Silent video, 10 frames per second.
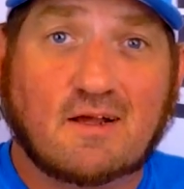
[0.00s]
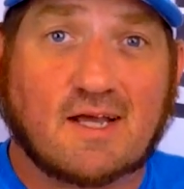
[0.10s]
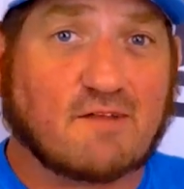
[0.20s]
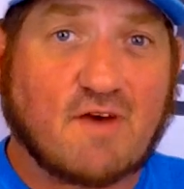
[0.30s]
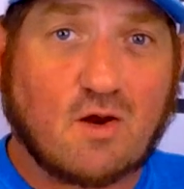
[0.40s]

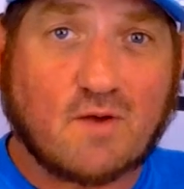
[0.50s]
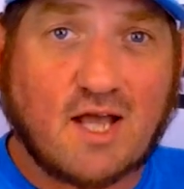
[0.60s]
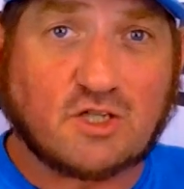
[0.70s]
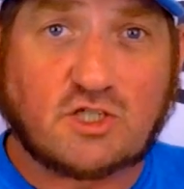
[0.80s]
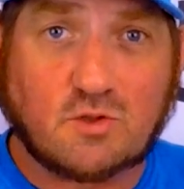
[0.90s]
And if I don't got
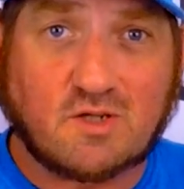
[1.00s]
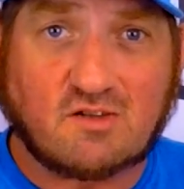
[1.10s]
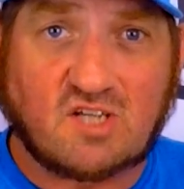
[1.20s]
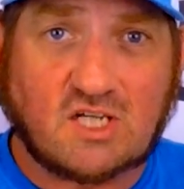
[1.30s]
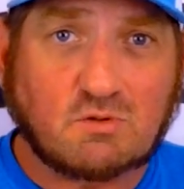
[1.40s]
to shoot
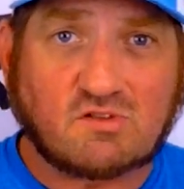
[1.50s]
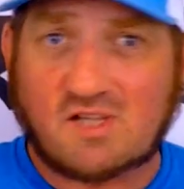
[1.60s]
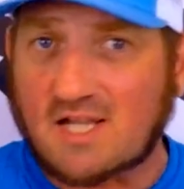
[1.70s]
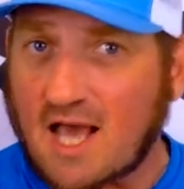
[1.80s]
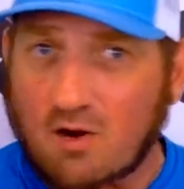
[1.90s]

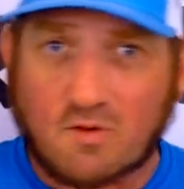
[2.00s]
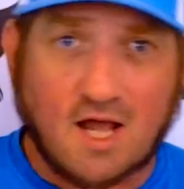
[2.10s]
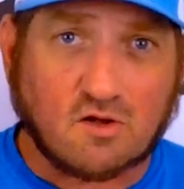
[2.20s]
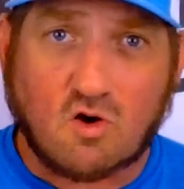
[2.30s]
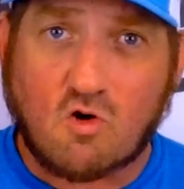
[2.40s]
continuously and I don't got
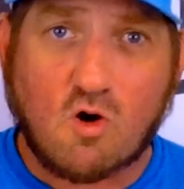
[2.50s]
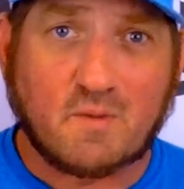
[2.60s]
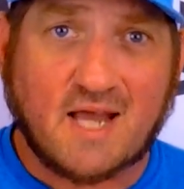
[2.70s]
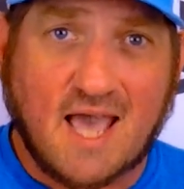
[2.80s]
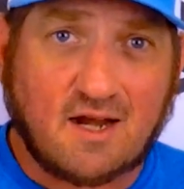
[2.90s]
to go home
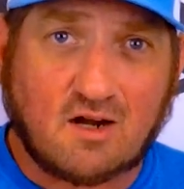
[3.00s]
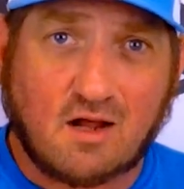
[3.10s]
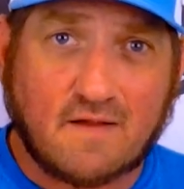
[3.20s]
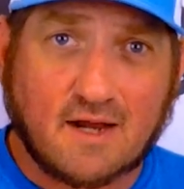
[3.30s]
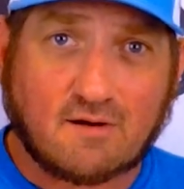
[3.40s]
and edit
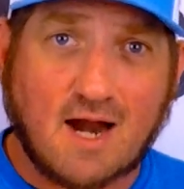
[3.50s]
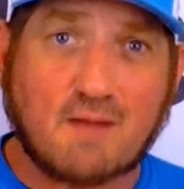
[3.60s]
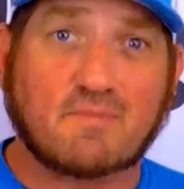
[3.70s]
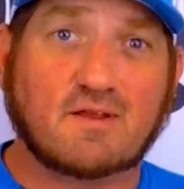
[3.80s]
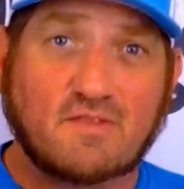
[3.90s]
all that
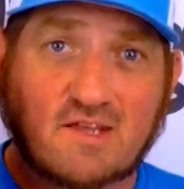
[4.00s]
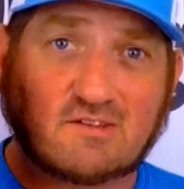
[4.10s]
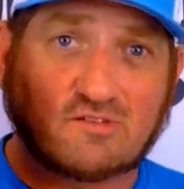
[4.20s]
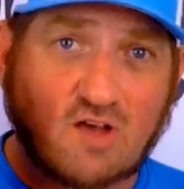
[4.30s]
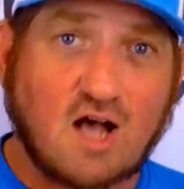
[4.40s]
crap, this
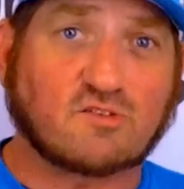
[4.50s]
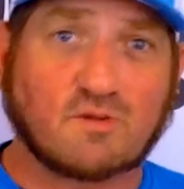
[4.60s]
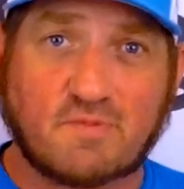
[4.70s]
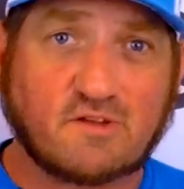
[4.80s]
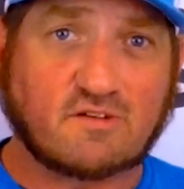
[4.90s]
is
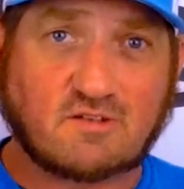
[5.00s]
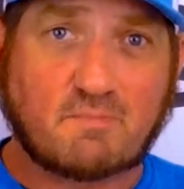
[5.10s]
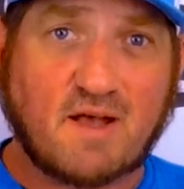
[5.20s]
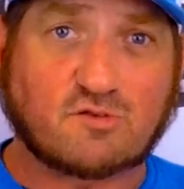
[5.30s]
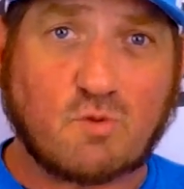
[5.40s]
awesome. This is the
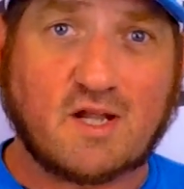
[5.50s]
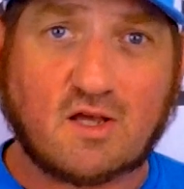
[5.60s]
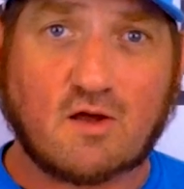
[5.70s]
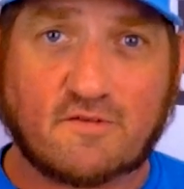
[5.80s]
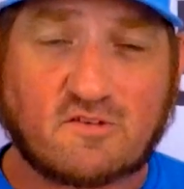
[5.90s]
best way to
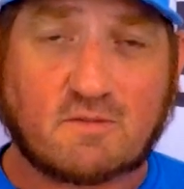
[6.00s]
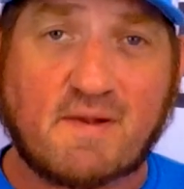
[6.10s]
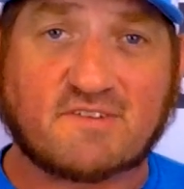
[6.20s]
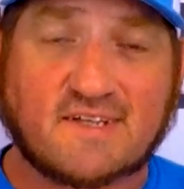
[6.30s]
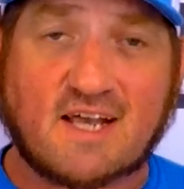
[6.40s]
go. This is the
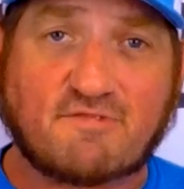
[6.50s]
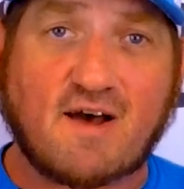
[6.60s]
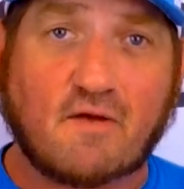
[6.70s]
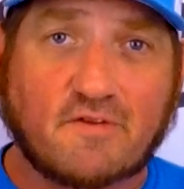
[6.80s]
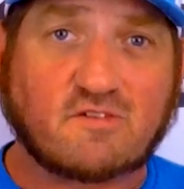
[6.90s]
best thing I
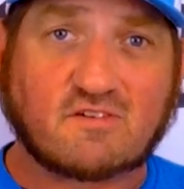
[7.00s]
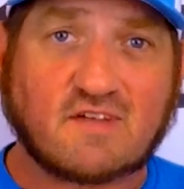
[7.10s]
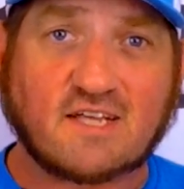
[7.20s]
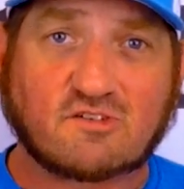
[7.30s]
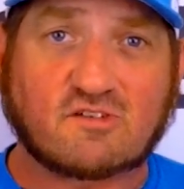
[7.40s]
found. This is
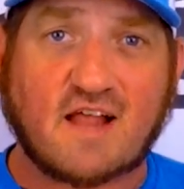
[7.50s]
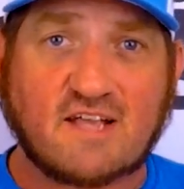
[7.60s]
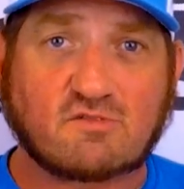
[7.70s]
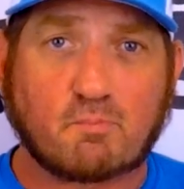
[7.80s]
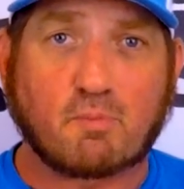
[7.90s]
like
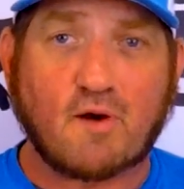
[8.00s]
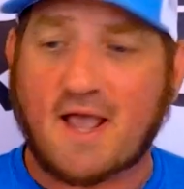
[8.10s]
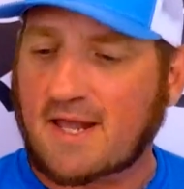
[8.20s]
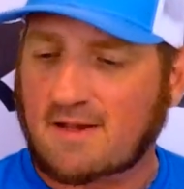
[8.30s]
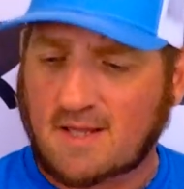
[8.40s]
sliced
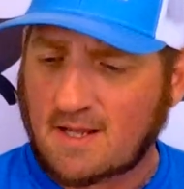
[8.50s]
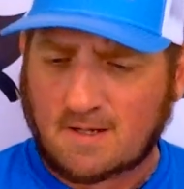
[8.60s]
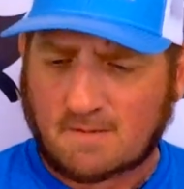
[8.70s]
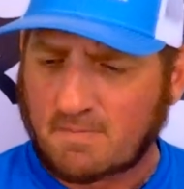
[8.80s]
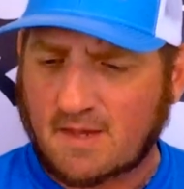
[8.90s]
bread,
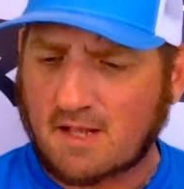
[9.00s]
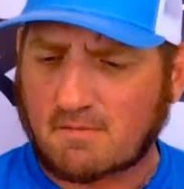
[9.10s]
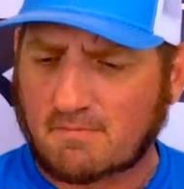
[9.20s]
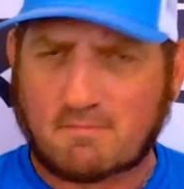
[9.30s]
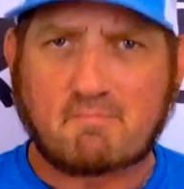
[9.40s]
like
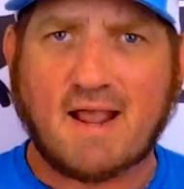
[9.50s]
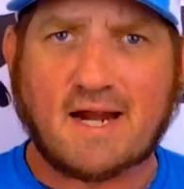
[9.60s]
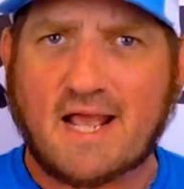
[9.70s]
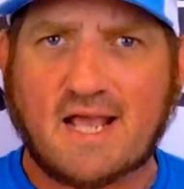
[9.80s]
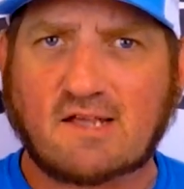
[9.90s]

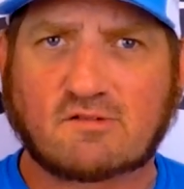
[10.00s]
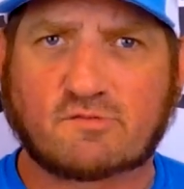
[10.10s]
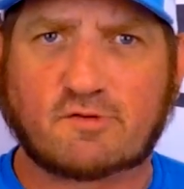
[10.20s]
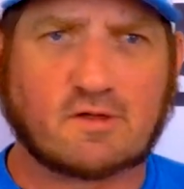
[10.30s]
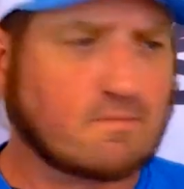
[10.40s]
mayonnaise
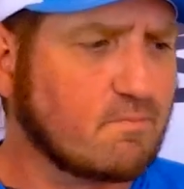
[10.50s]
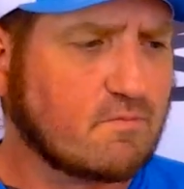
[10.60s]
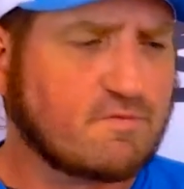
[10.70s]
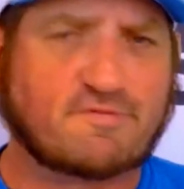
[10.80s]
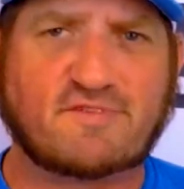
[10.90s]
for
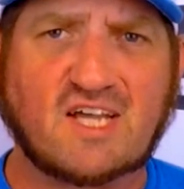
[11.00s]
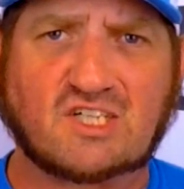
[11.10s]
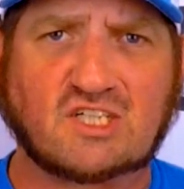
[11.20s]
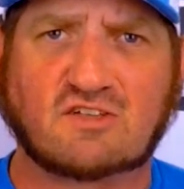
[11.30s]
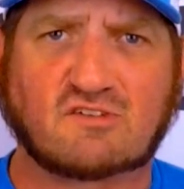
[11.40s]

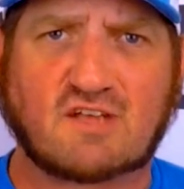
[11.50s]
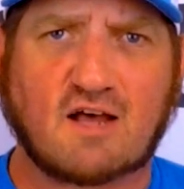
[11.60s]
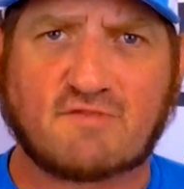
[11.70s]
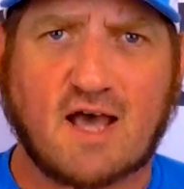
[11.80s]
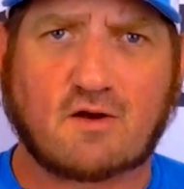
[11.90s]
fish and
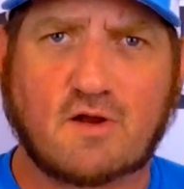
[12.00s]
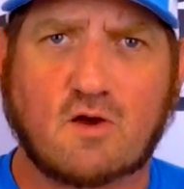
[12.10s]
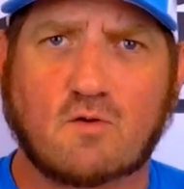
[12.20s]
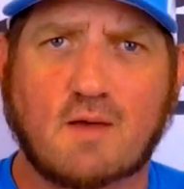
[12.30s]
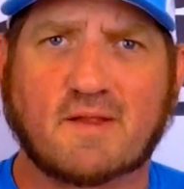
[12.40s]
stuff. I don't
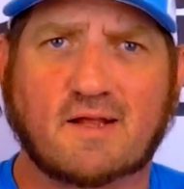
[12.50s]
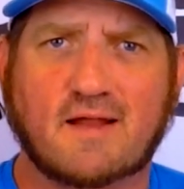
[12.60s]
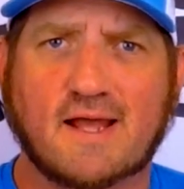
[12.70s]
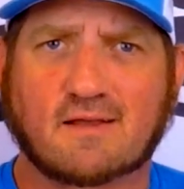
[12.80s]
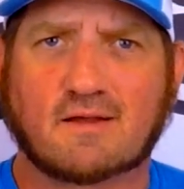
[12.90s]
know. I mean,
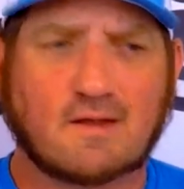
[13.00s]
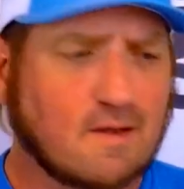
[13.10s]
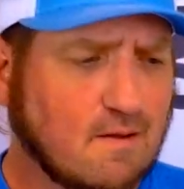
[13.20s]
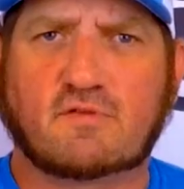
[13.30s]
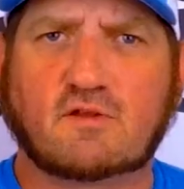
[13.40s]
like,
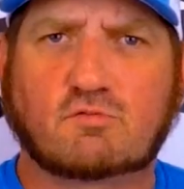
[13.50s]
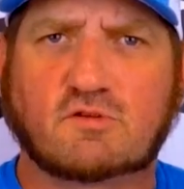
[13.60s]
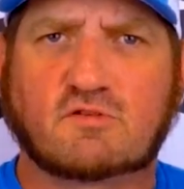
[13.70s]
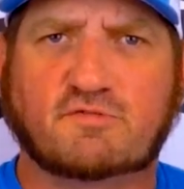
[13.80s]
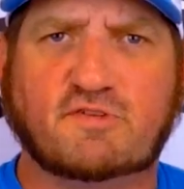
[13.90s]
this
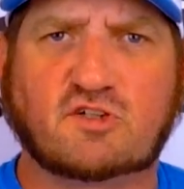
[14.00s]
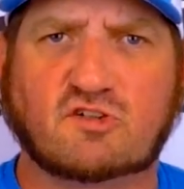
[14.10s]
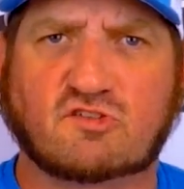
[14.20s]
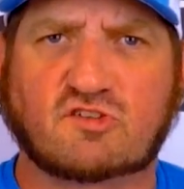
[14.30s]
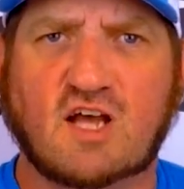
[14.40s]
was the
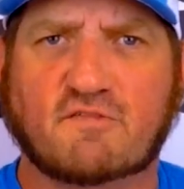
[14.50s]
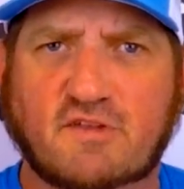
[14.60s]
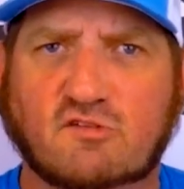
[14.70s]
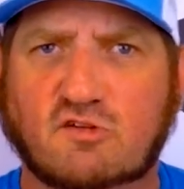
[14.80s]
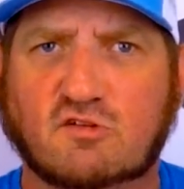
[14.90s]
fish's stuff.
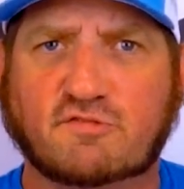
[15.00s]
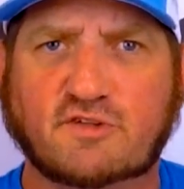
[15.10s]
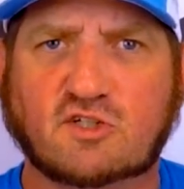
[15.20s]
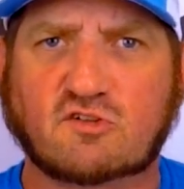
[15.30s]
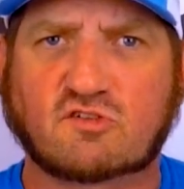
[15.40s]
This is the
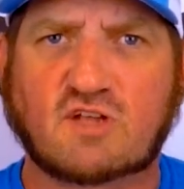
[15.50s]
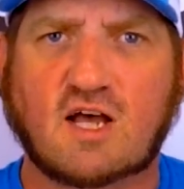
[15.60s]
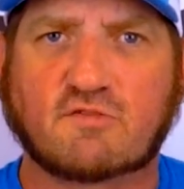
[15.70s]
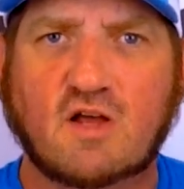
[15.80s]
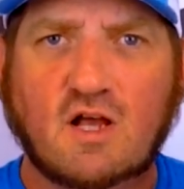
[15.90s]
fish's
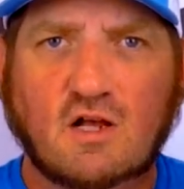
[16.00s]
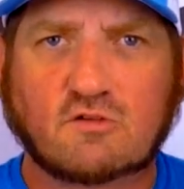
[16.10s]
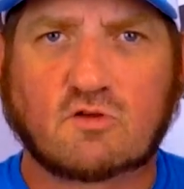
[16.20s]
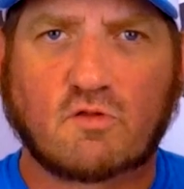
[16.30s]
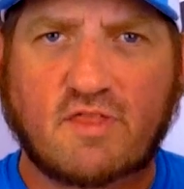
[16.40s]
stuff.
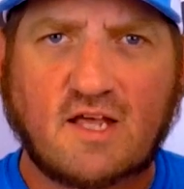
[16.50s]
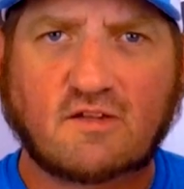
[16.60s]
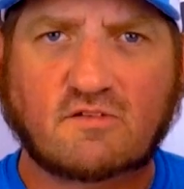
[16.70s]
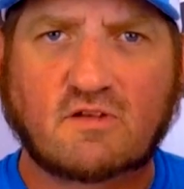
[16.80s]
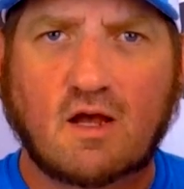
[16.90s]
So
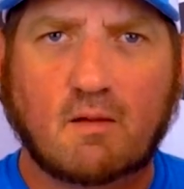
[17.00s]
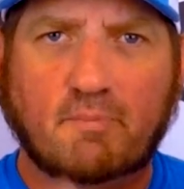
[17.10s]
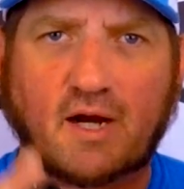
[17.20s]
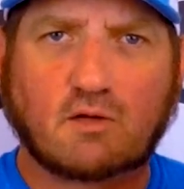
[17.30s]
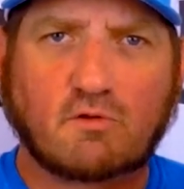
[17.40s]
this,
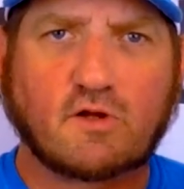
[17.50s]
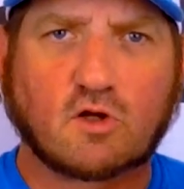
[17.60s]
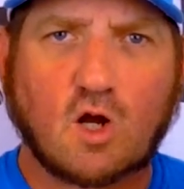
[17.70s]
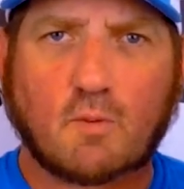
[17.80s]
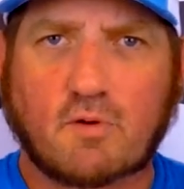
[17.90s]
paired with your
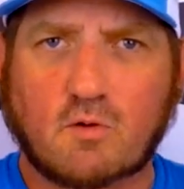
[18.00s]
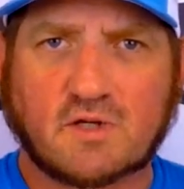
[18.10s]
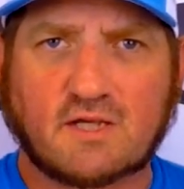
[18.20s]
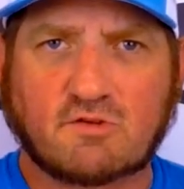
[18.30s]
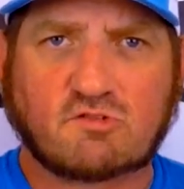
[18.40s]
GoPro, will
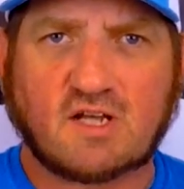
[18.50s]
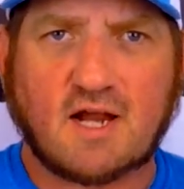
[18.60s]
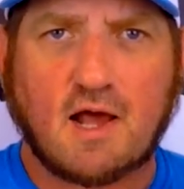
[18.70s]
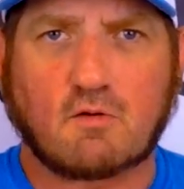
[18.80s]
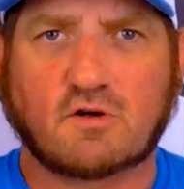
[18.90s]
give you 10
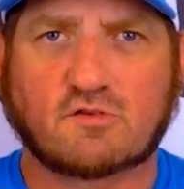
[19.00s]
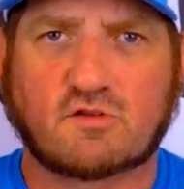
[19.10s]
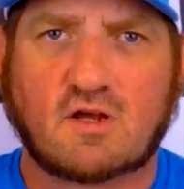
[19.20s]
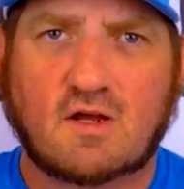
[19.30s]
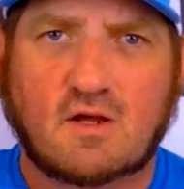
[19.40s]
hours.
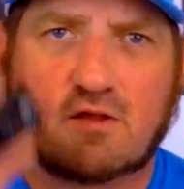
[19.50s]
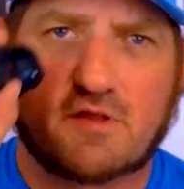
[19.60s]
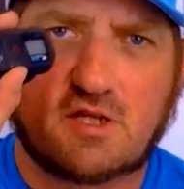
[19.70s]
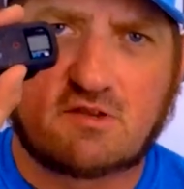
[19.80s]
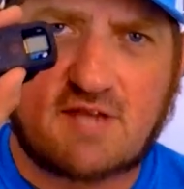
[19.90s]

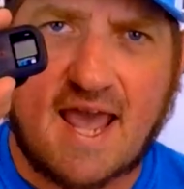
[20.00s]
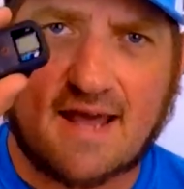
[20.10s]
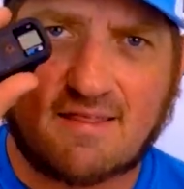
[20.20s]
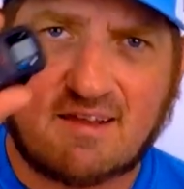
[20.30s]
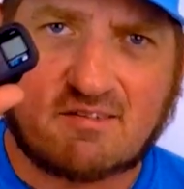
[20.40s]
Then you
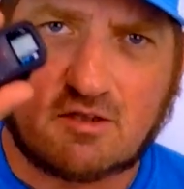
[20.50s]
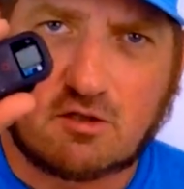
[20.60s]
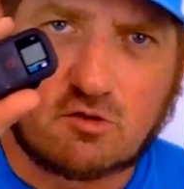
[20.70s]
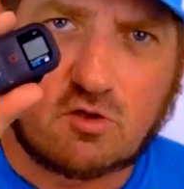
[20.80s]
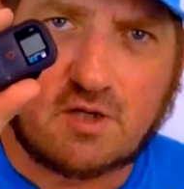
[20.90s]
tag this
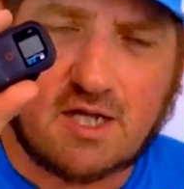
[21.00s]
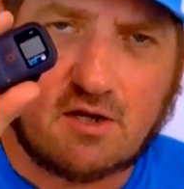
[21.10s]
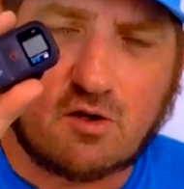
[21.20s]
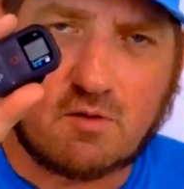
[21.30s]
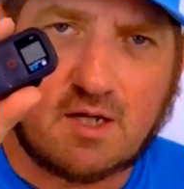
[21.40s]
little dude
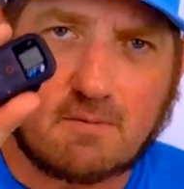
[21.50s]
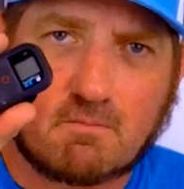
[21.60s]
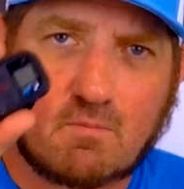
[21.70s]
into it,